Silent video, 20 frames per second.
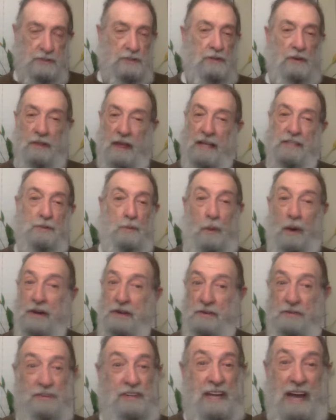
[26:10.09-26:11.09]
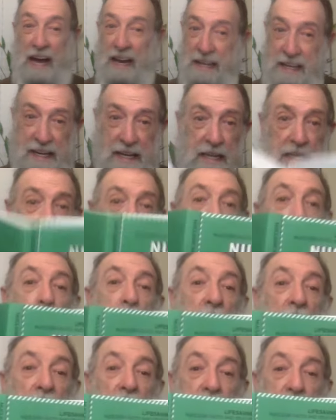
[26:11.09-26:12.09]
So that's why you've got to get a
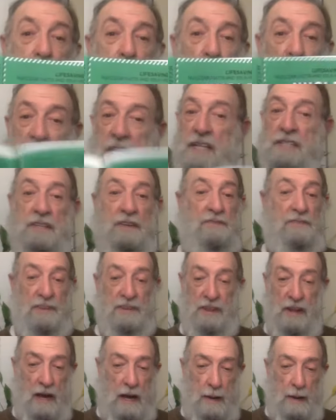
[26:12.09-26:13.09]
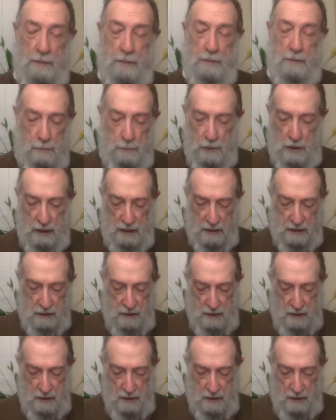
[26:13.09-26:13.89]
copy of this book. It's a phenomenal book.